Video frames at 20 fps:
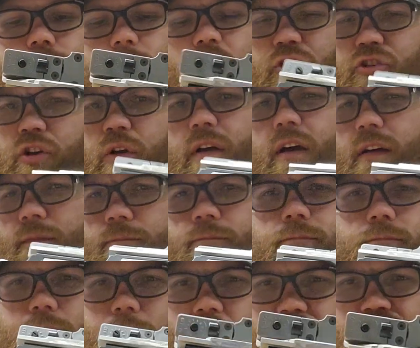shoot
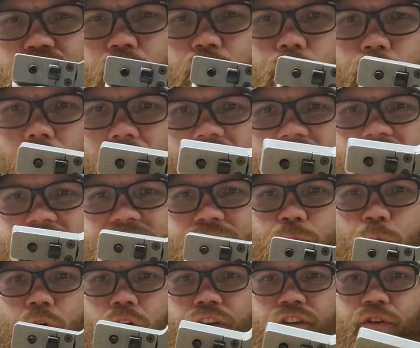at least
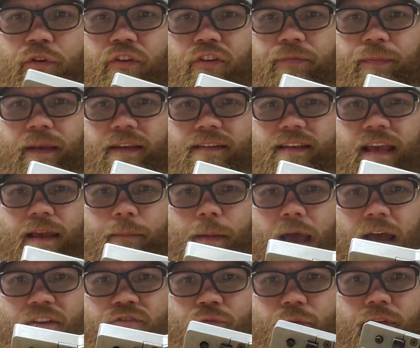one USPSA
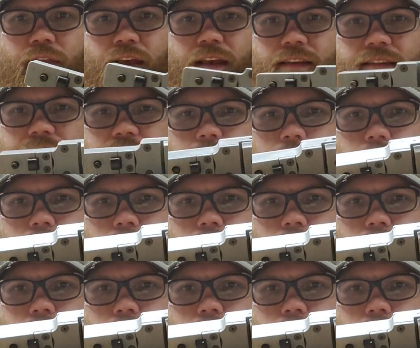match with this.